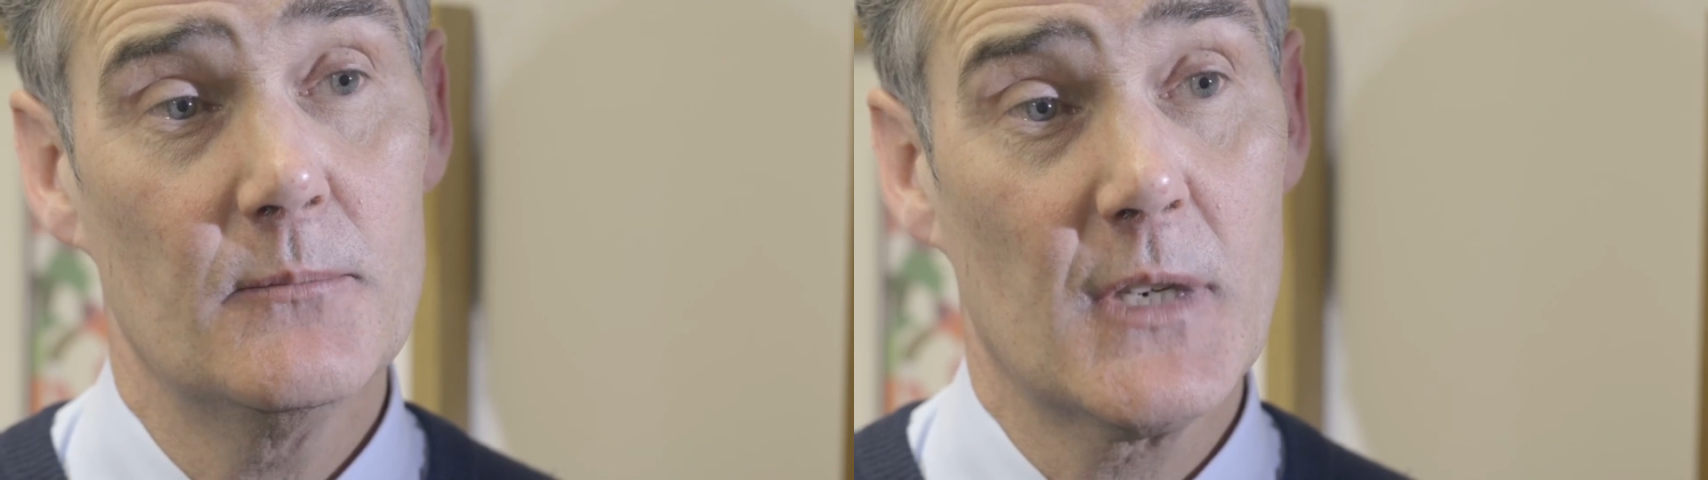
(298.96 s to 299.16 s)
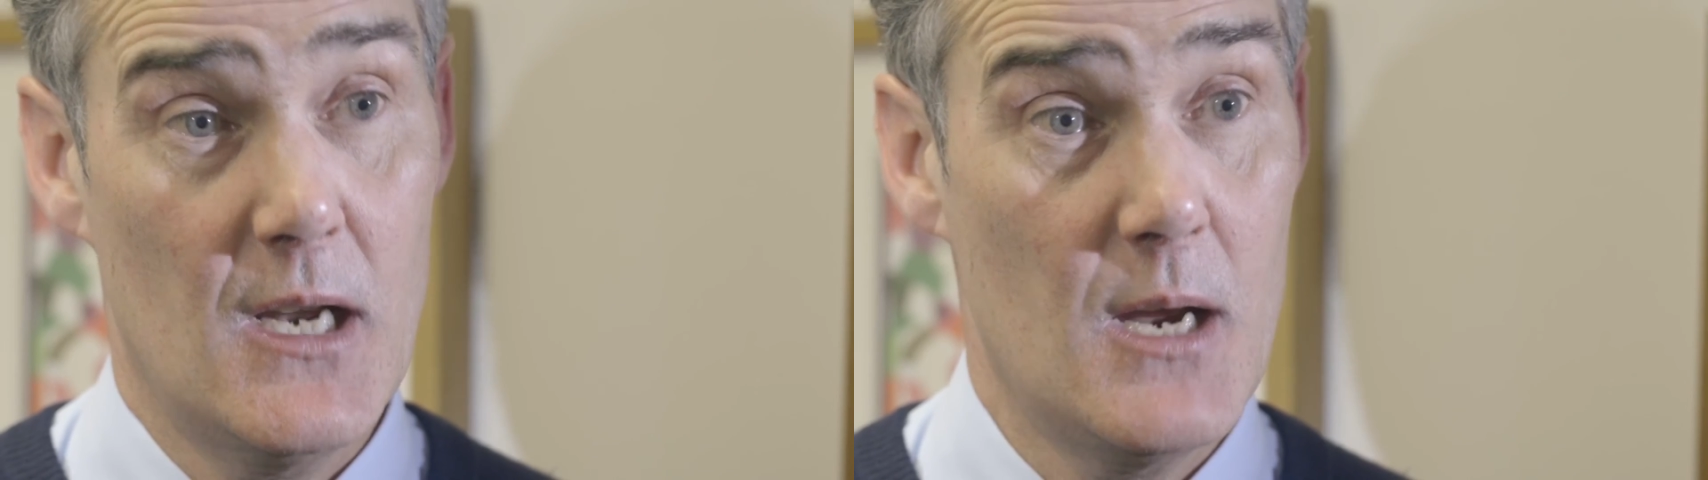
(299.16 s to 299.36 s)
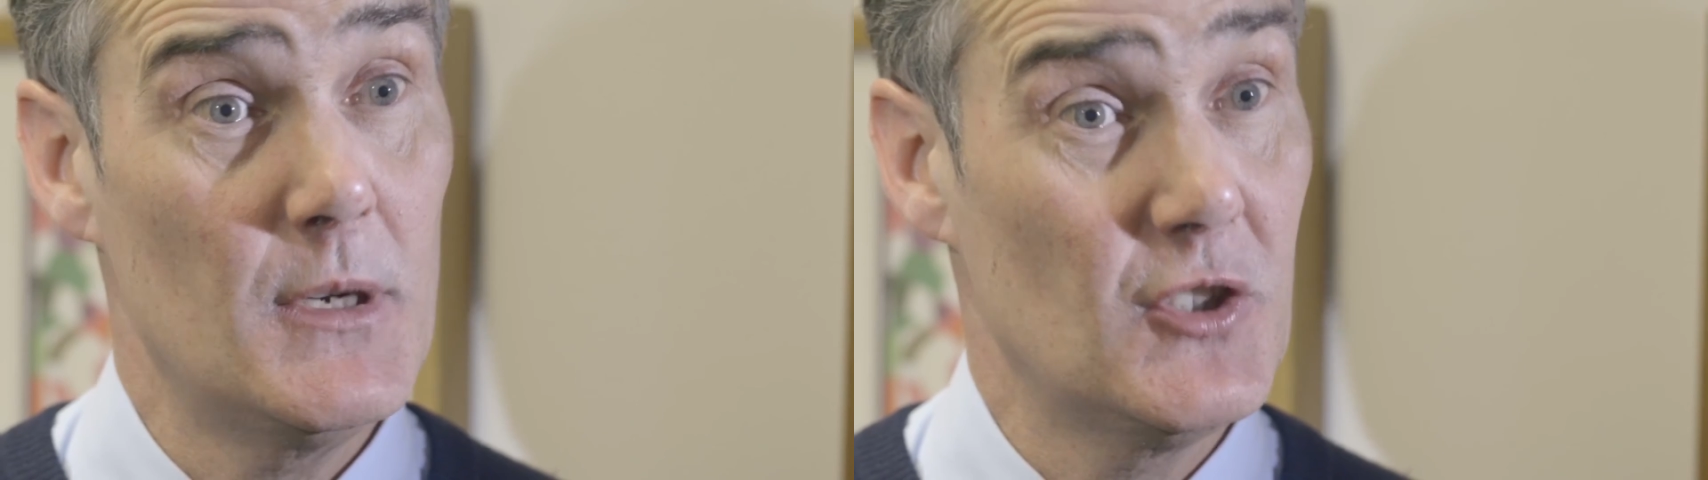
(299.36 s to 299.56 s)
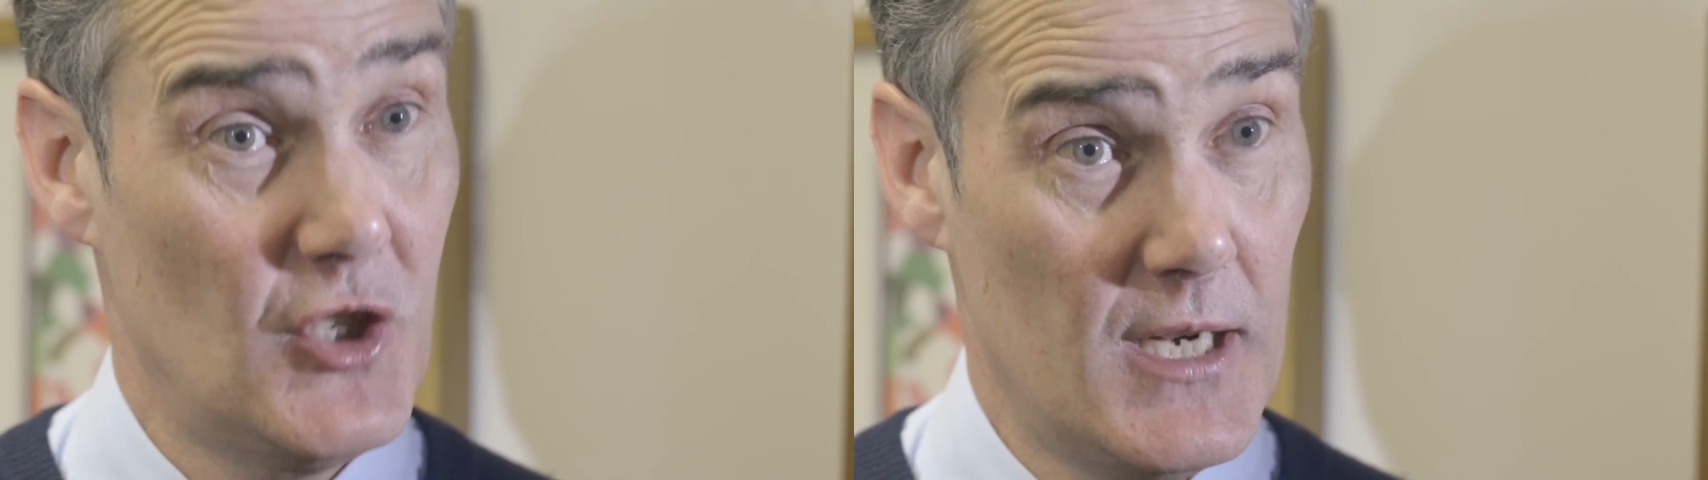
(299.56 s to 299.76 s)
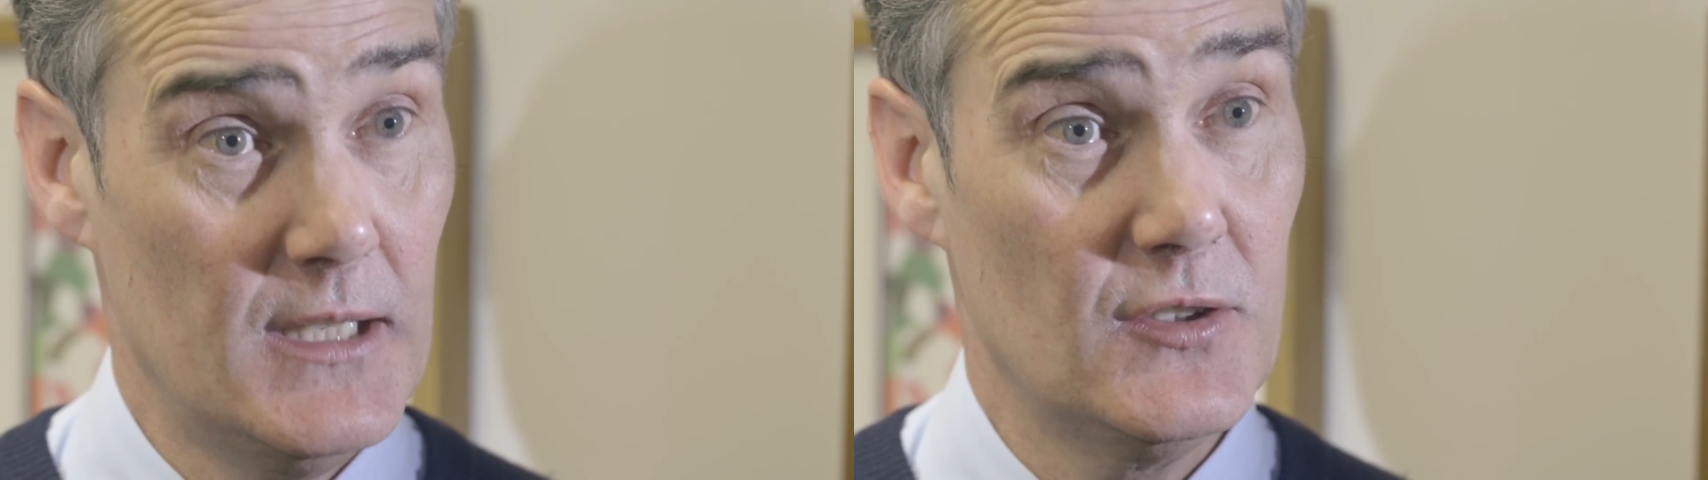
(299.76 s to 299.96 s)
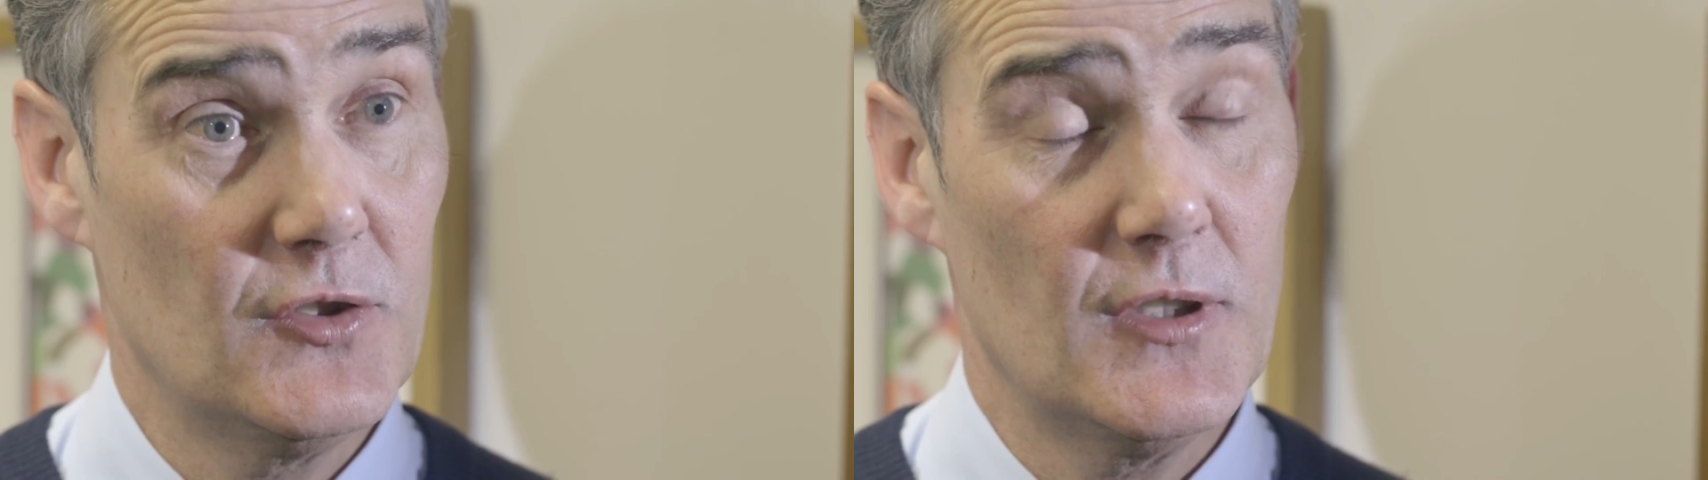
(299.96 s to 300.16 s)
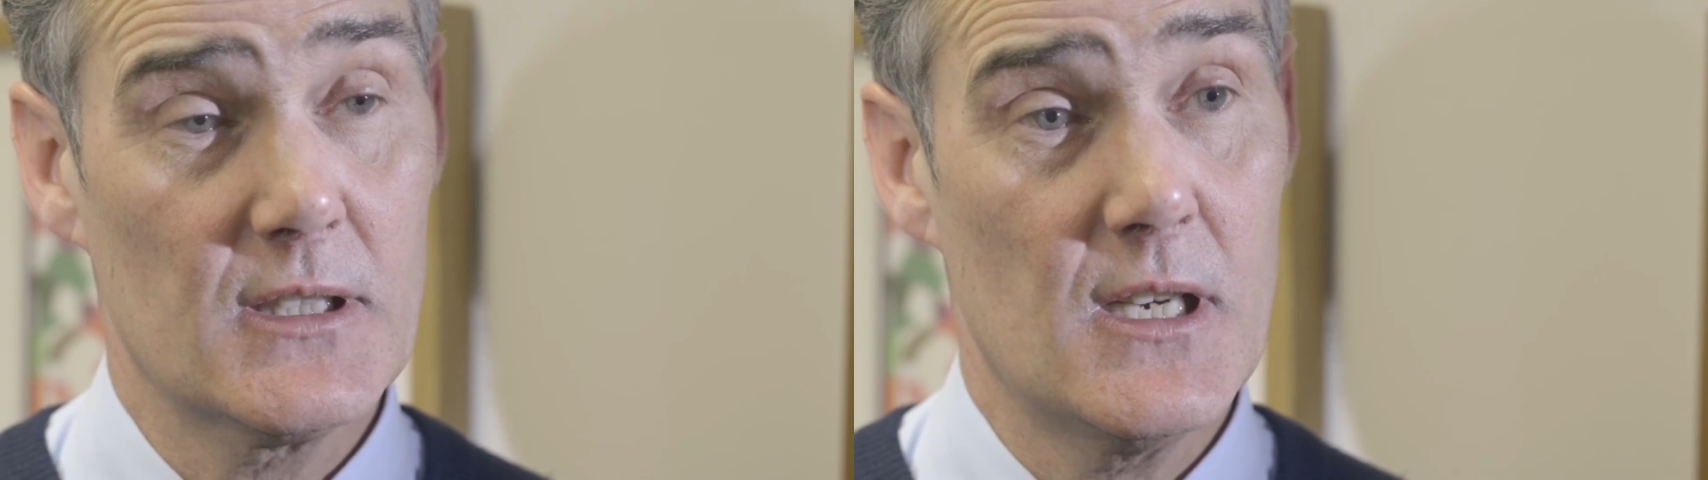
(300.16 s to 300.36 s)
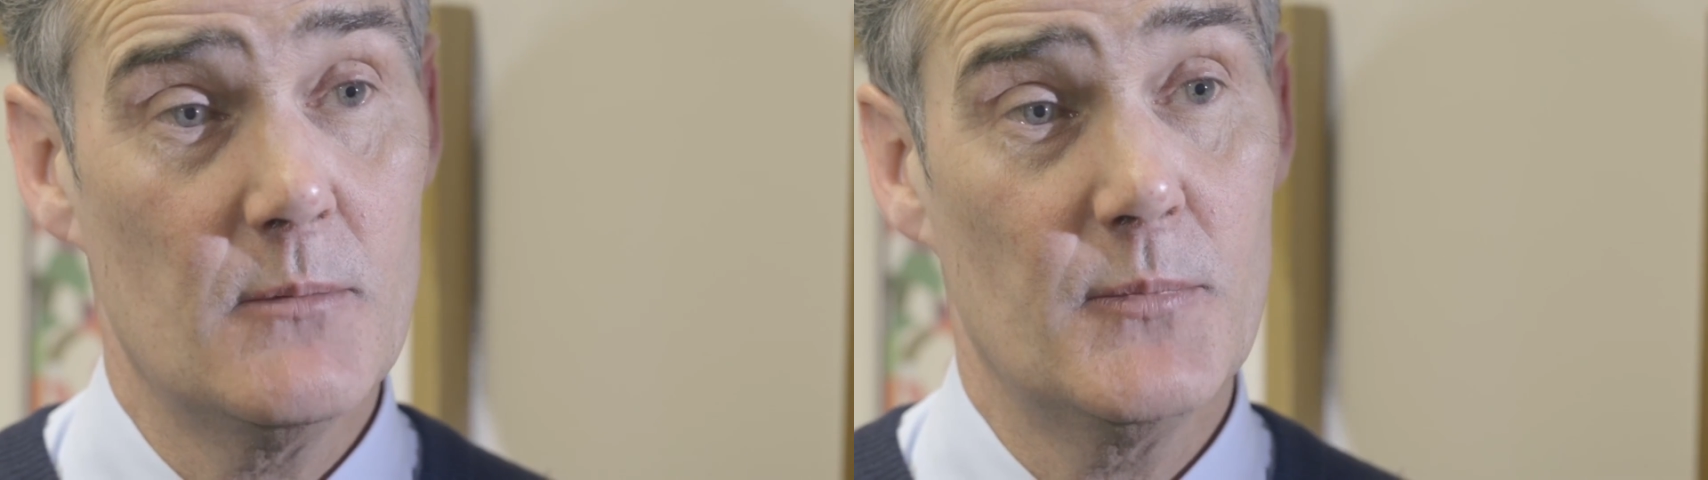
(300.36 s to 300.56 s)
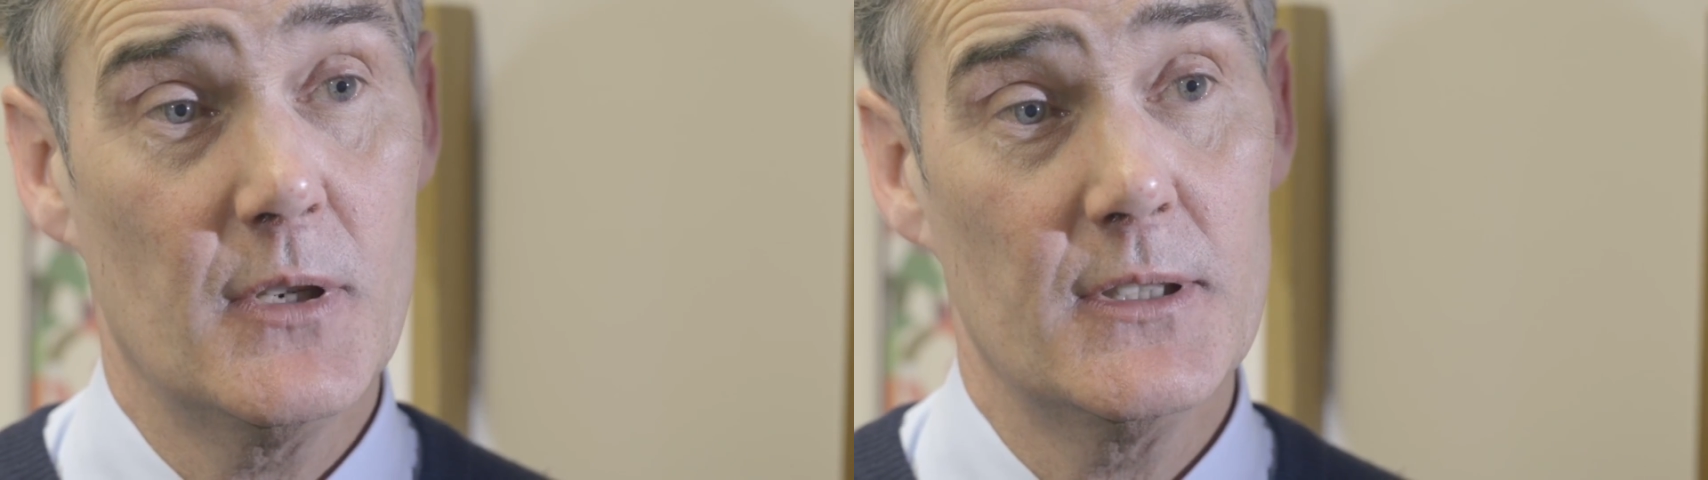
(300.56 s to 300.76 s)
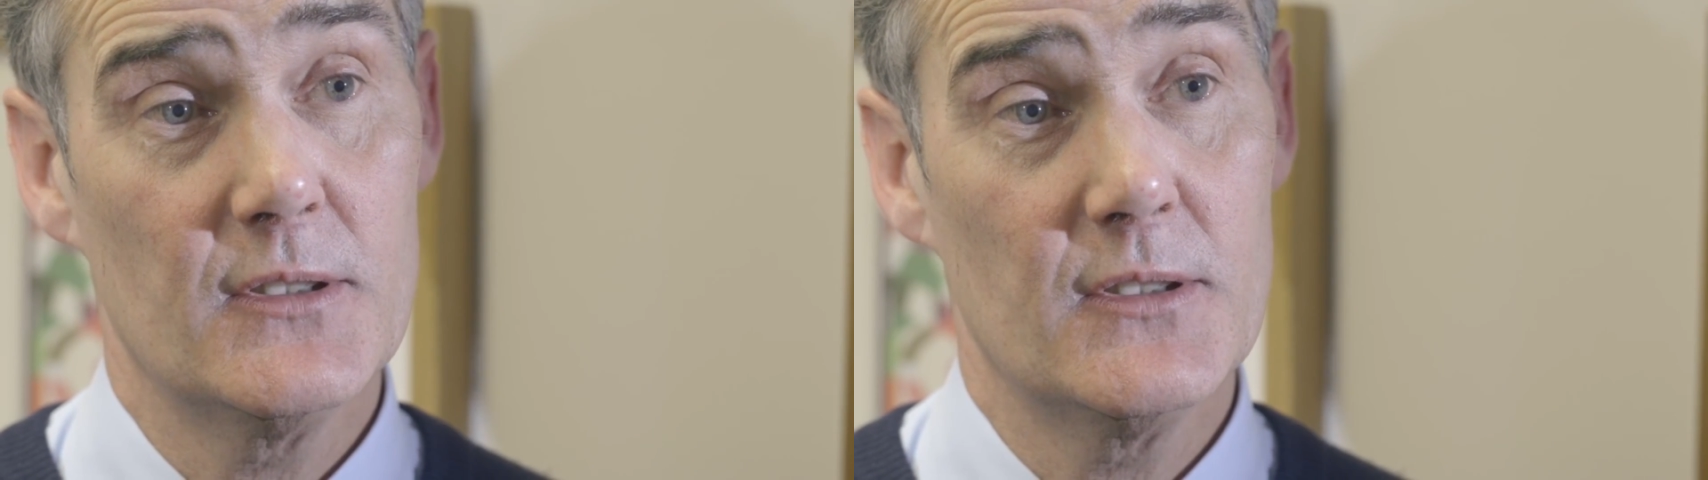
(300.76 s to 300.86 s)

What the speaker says: climate change, for example,